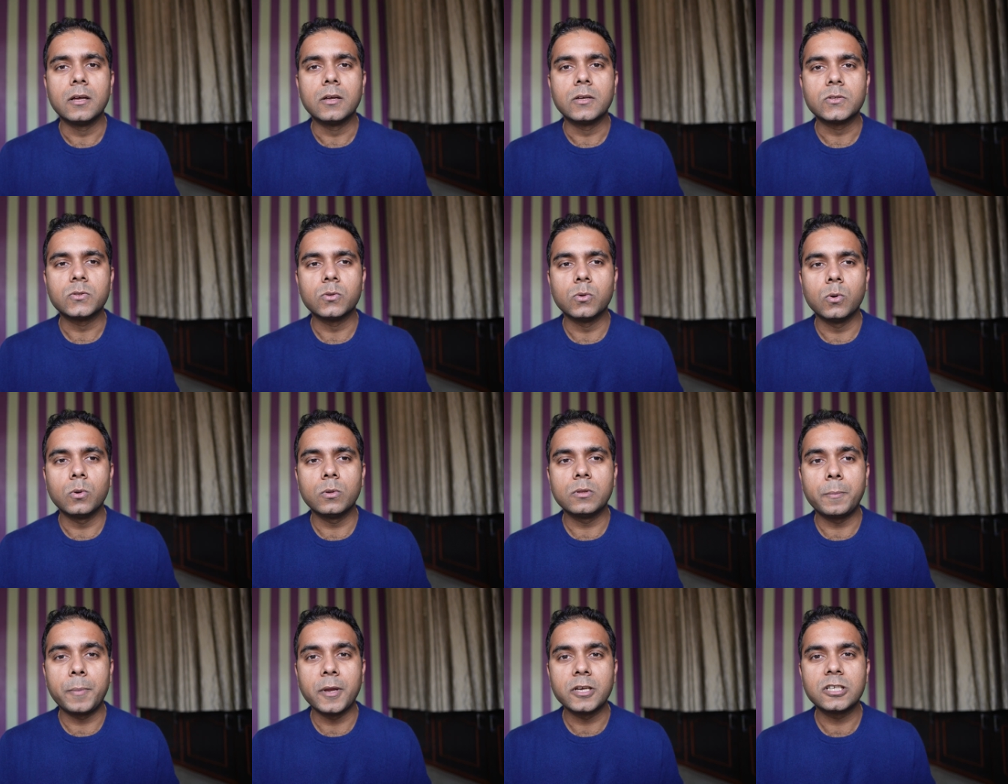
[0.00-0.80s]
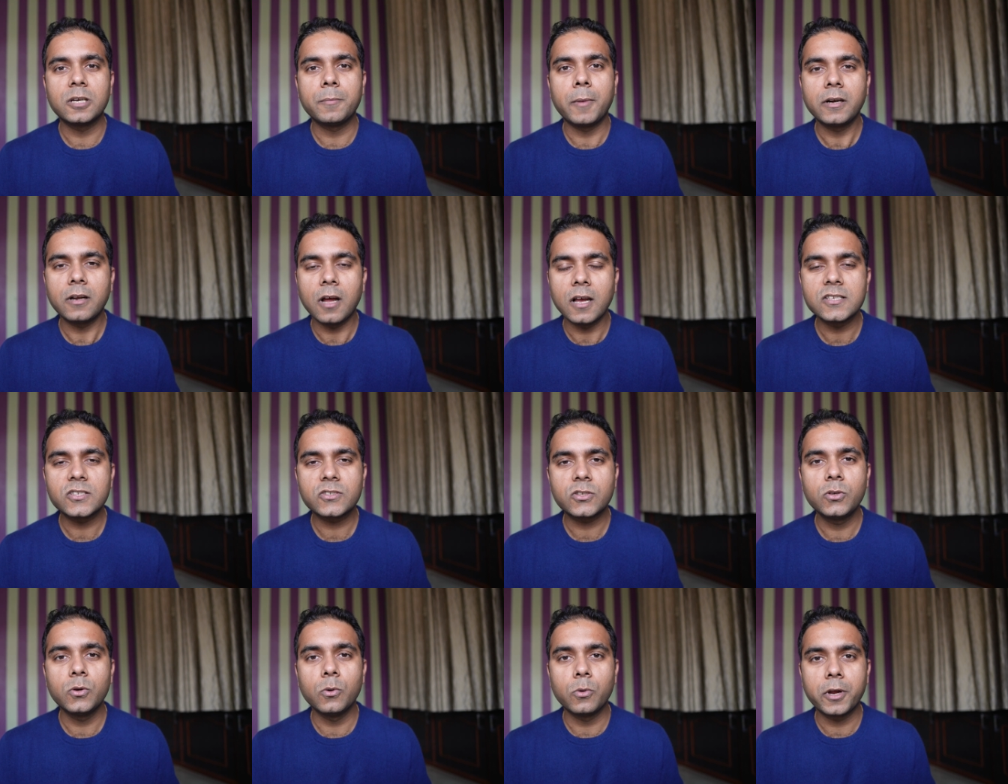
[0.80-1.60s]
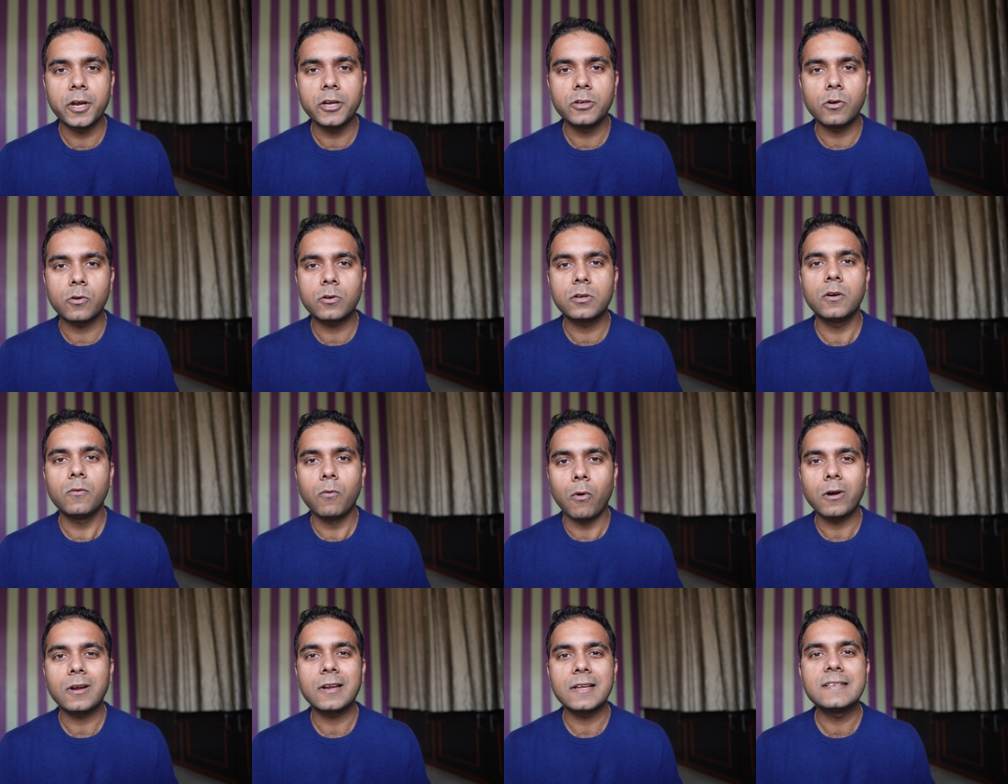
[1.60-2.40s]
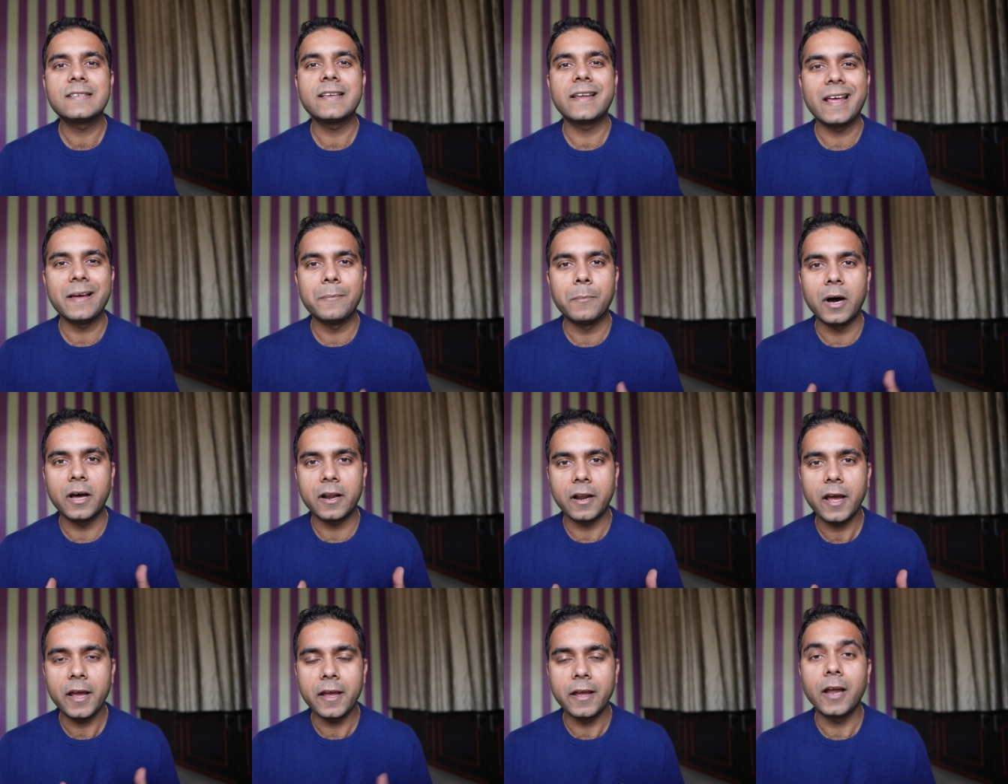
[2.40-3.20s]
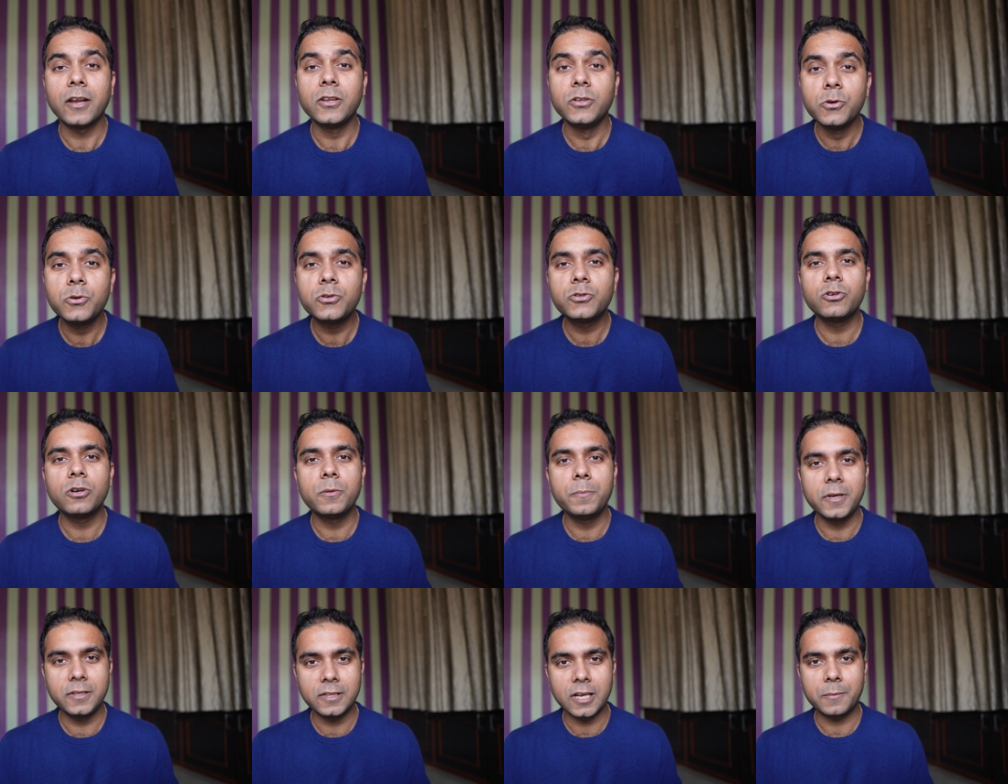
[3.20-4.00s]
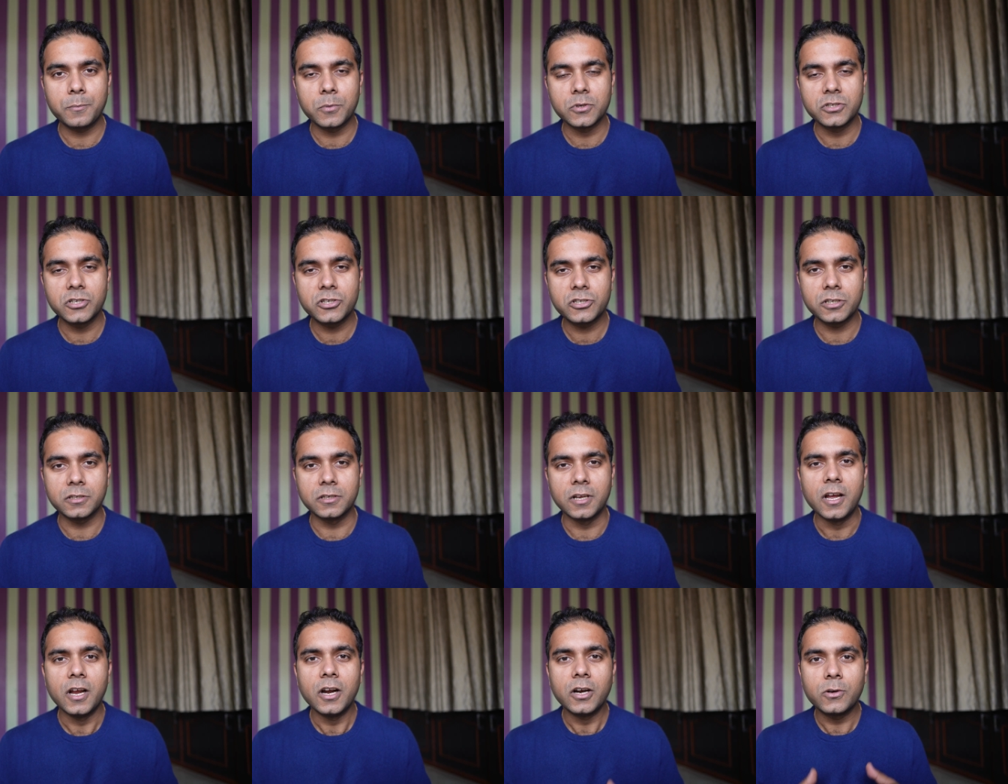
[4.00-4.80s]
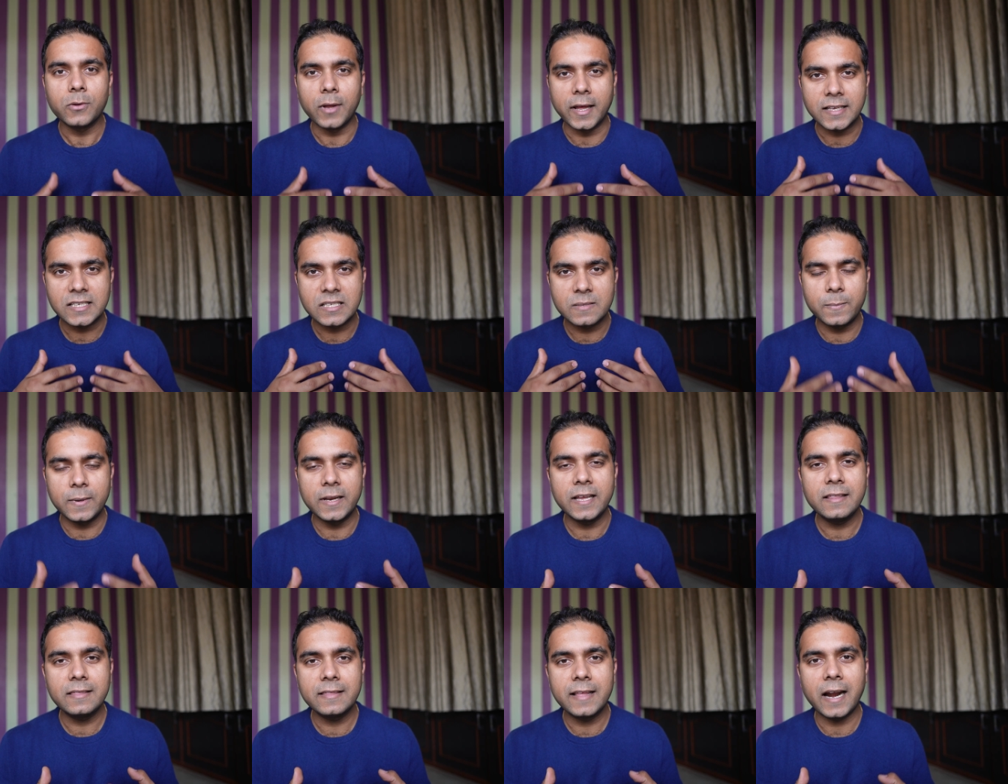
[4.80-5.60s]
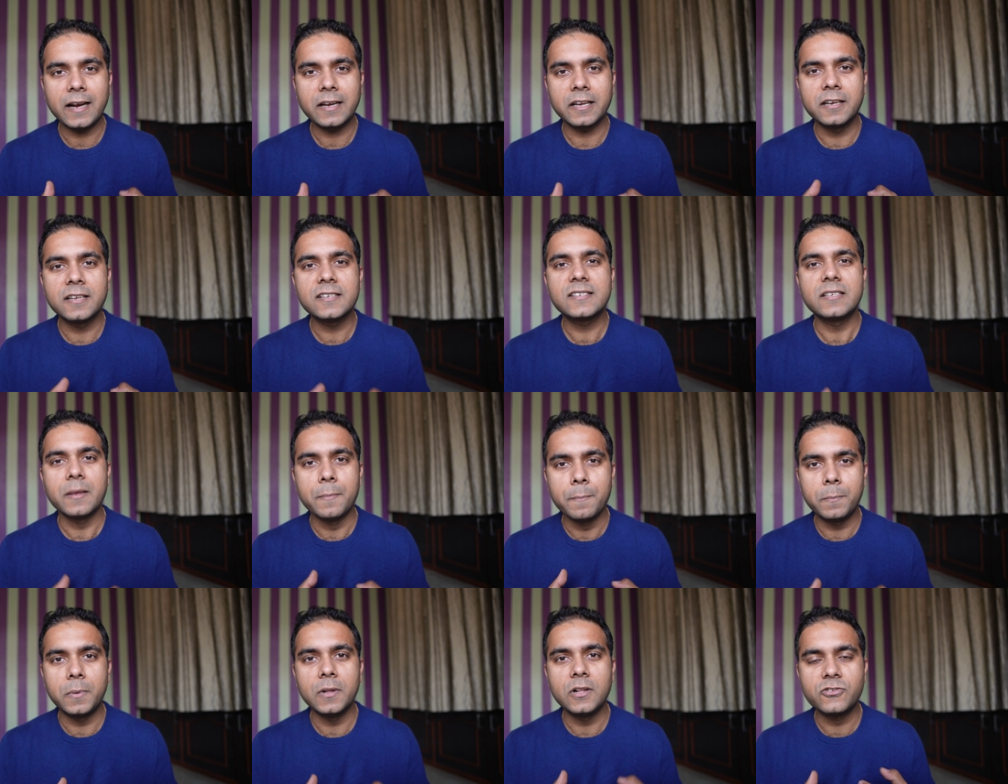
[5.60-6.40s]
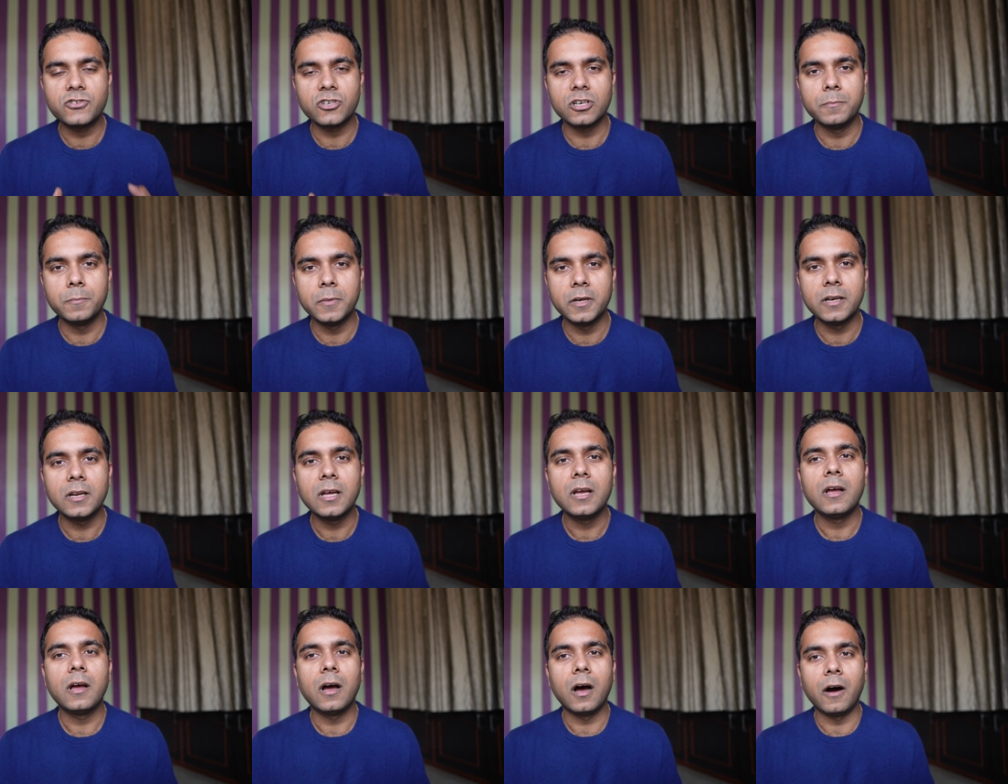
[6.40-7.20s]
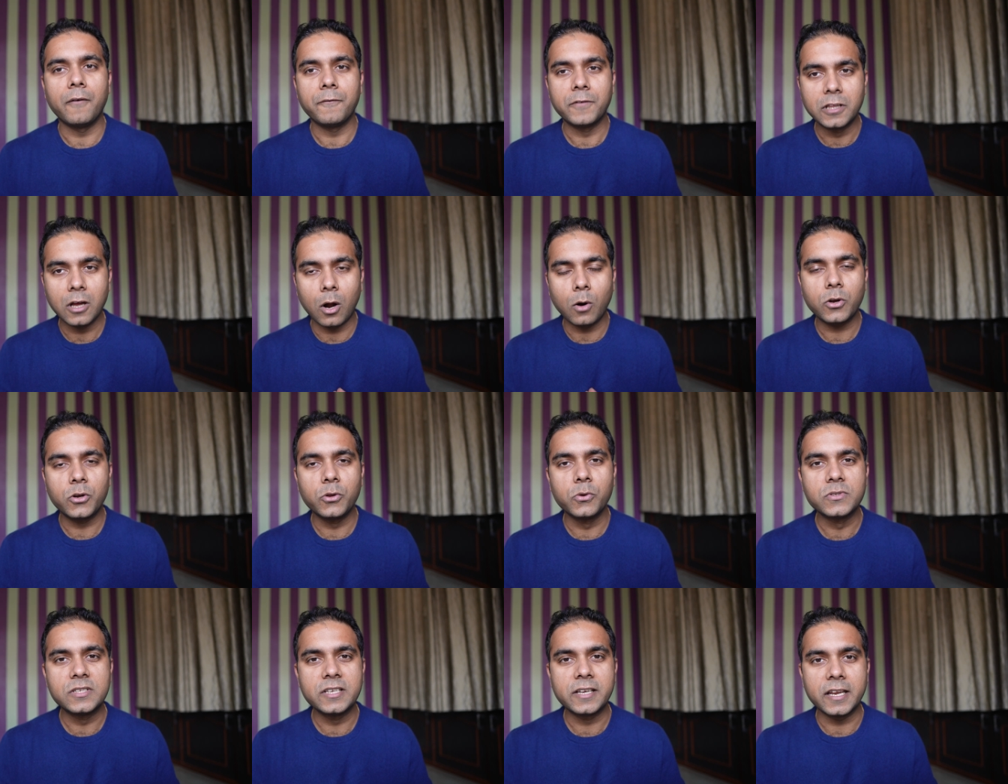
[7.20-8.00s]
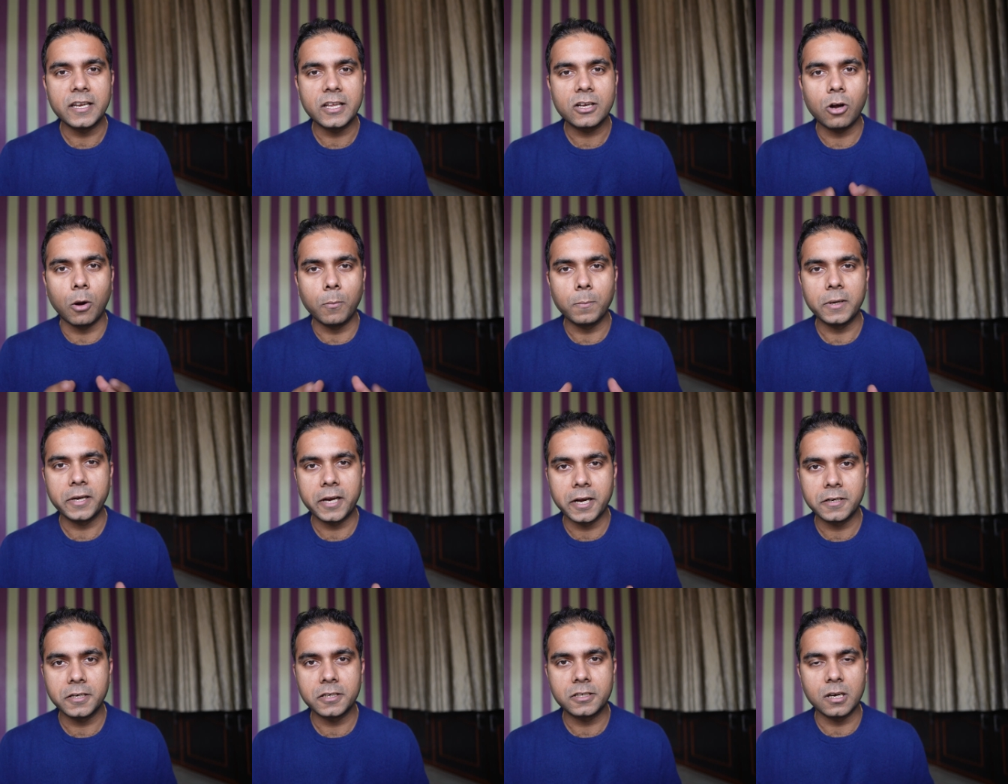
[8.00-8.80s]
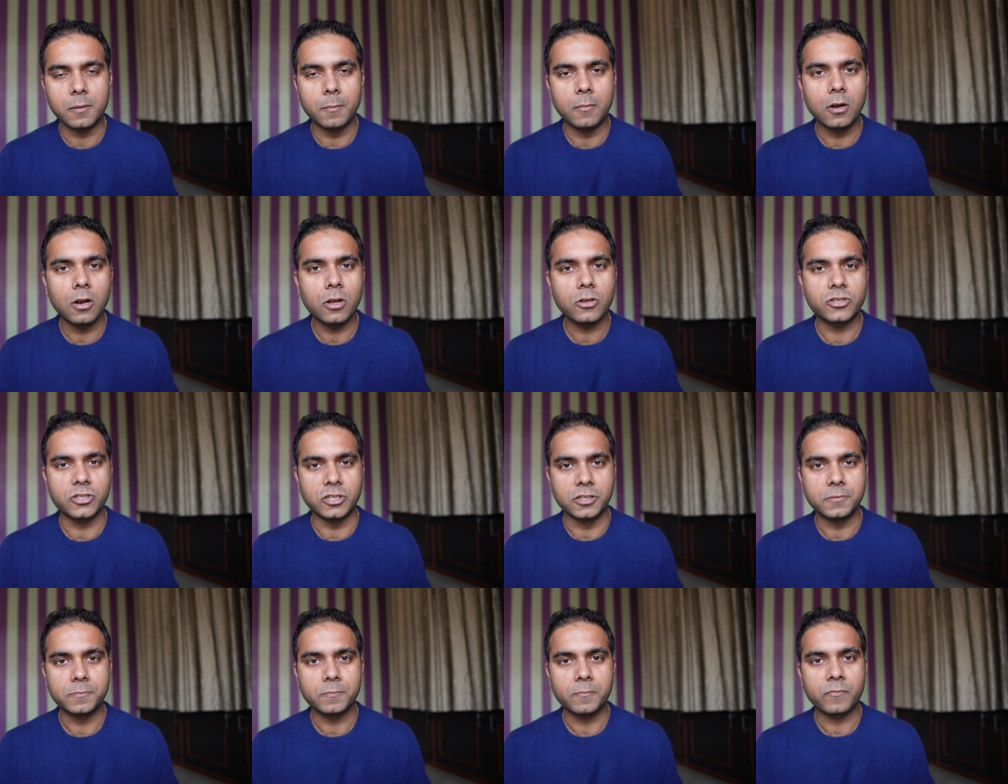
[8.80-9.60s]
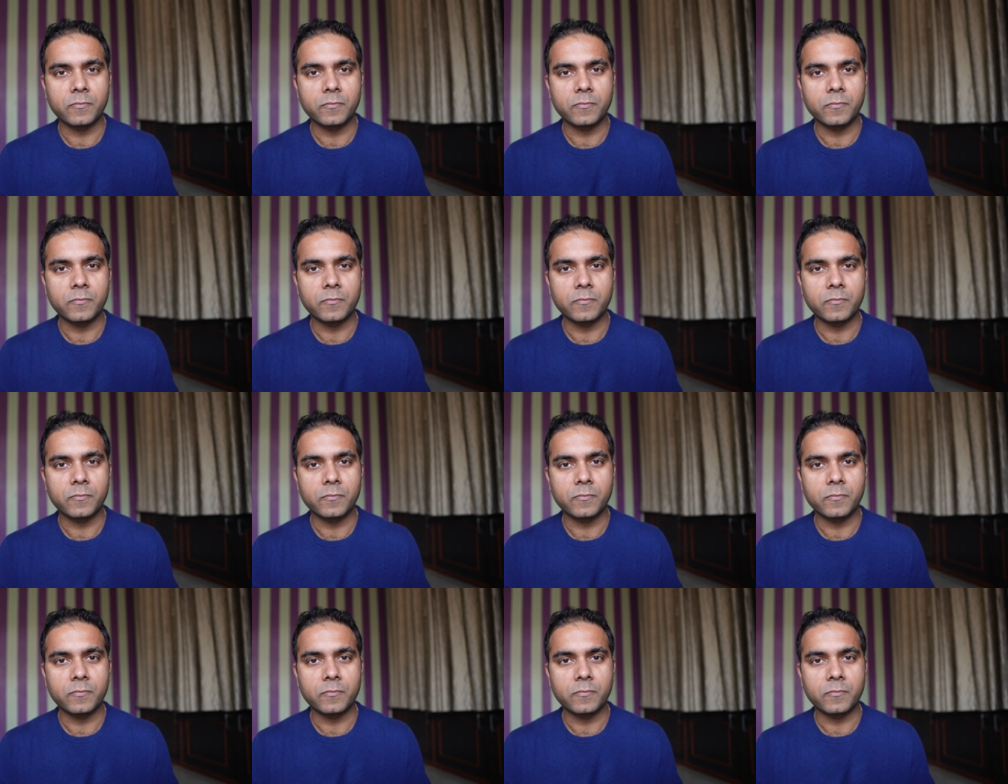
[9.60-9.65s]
So the patient might ask you, okay, doctor, what is an MRI? And you should be in that position to explain that in a simple German without using any complicated terminology.